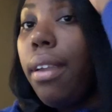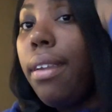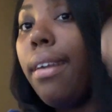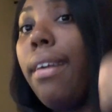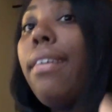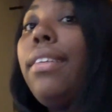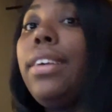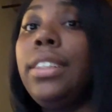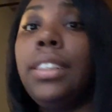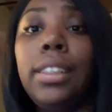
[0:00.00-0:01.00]
Your girl
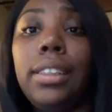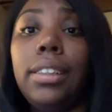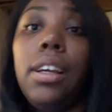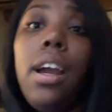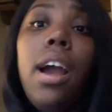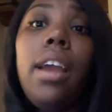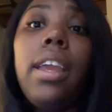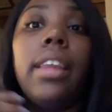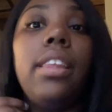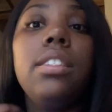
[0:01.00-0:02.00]
looks good.
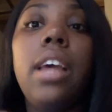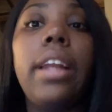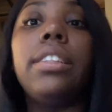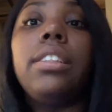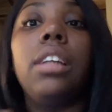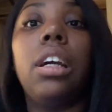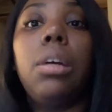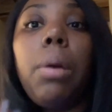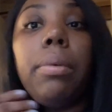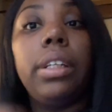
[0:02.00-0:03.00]
Yeah, this side is just not
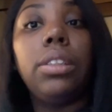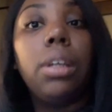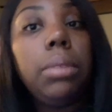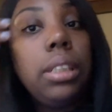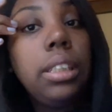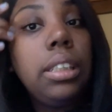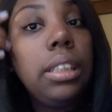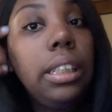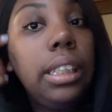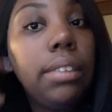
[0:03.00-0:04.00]
cooperating, so I'm gonna
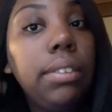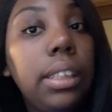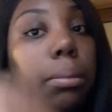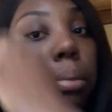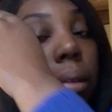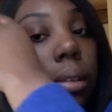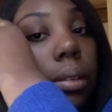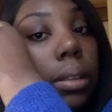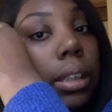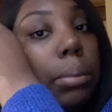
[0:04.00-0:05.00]
give up.
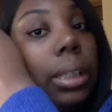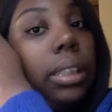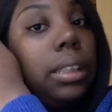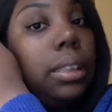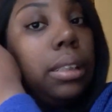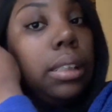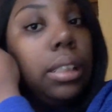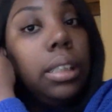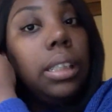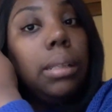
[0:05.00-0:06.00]
Let me
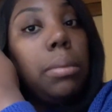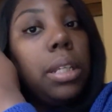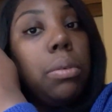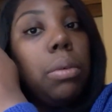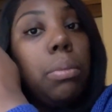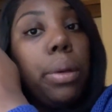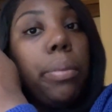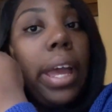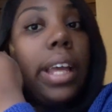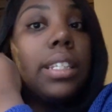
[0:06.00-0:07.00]
do one more
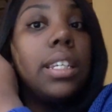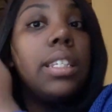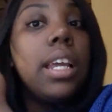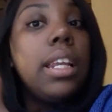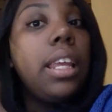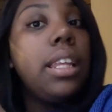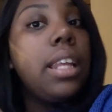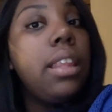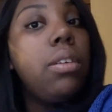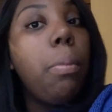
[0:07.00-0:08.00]
pass because I didn't like
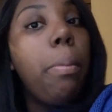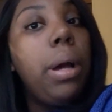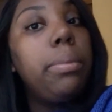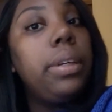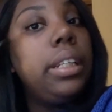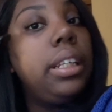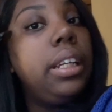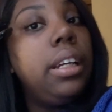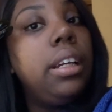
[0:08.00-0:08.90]
that little bump right there.